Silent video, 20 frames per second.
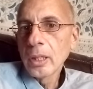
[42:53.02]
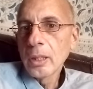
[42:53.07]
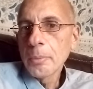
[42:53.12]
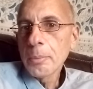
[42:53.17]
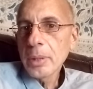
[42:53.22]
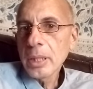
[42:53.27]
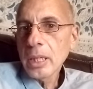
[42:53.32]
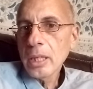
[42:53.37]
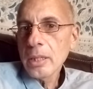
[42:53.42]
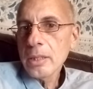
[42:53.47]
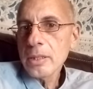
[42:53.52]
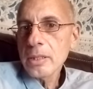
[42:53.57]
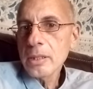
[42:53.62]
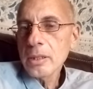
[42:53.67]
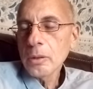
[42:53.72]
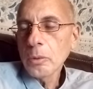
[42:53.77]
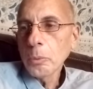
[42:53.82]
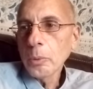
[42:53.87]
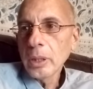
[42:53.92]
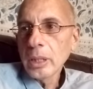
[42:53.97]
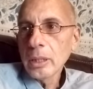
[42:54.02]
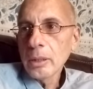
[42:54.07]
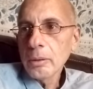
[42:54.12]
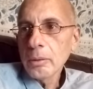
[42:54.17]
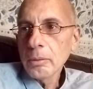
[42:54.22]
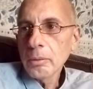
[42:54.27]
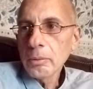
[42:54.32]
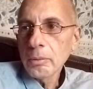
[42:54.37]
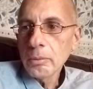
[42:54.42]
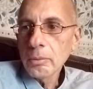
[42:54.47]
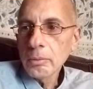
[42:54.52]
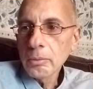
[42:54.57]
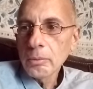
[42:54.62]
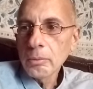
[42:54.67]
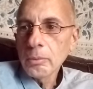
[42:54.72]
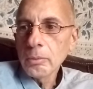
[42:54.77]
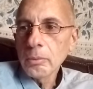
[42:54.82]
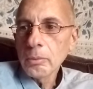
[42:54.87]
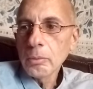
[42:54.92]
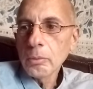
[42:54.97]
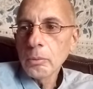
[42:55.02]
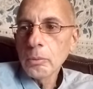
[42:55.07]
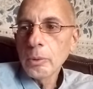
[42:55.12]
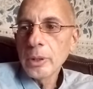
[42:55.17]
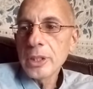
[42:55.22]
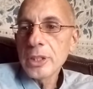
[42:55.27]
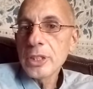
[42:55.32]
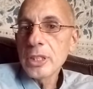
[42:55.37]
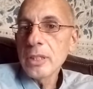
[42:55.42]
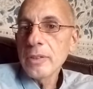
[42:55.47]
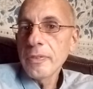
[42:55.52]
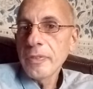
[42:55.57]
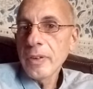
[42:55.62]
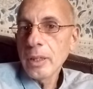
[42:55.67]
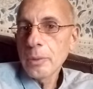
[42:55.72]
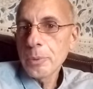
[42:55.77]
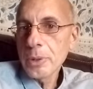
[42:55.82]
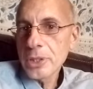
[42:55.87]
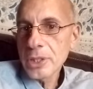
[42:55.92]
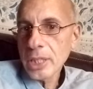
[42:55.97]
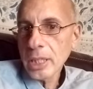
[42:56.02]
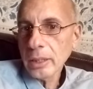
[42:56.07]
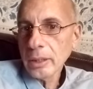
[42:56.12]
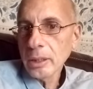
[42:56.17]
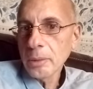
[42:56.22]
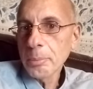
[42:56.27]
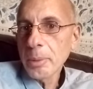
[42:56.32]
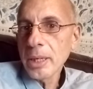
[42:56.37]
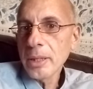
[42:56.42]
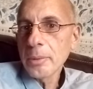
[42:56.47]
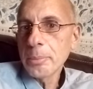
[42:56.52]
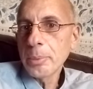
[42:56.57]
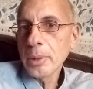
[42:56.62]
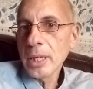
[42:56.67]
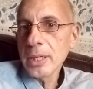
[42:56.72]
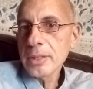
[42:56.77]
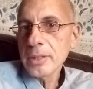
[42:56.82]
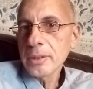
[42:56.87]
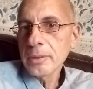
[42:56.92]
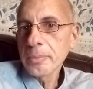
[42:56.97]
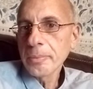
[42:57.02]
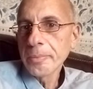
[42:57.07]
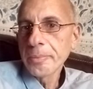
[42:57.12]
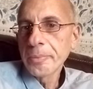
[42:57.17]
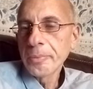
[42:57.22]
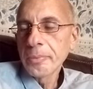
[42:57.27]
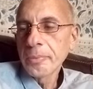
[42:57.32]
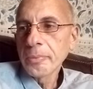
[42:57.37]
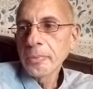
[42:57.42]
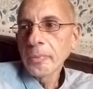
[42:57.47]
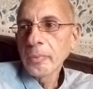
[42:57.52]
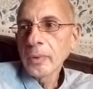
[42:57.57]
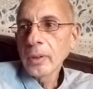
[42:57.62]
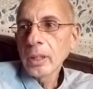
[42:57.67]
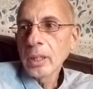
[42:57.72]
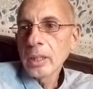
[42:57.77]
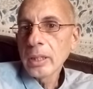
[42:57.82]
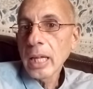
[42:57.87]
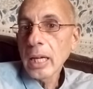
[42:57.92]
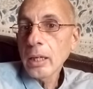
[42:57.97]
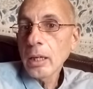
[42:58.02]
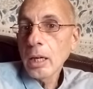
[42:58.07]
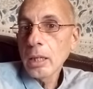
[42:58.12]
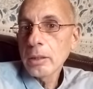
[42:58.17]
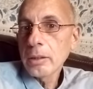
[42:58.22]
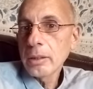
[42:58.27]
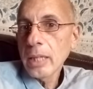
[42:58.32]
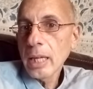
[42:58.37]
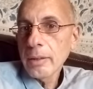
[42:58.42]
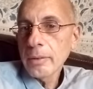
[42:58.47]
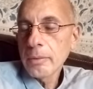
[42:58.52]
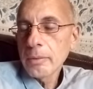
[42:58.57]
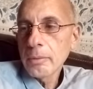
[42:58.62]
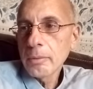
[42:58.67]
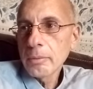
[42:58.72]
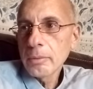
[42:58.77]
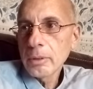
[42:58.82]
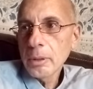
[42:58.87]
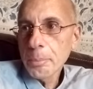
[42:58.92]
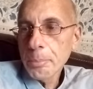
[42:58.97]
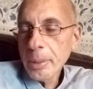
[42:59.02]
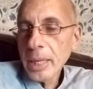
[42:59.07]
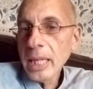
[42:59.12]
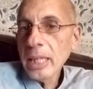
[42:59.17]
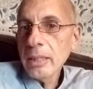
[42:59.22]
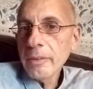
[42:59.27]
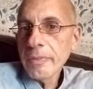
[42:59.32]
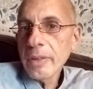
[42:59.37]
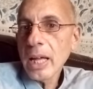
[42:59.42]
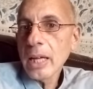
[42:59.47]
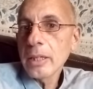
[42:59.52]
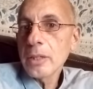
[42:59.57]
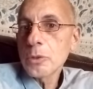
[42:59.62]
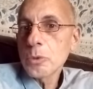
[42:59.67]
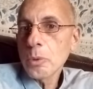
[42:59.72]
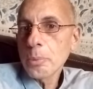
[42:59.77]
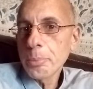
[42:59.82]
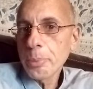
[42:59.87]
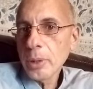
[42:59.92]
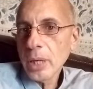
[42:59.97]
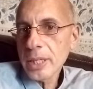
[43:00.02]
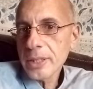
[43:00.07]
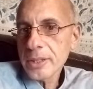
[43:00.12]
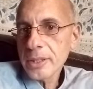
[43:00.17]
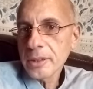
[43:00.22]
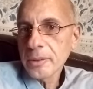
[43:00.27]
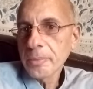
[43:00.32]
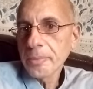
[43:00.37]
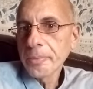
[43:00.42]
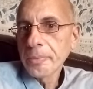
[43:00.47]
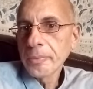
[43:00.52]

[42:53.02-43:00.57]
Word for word: Because when the, when she felt rejected by the breast, that got that the pain of that is repressed.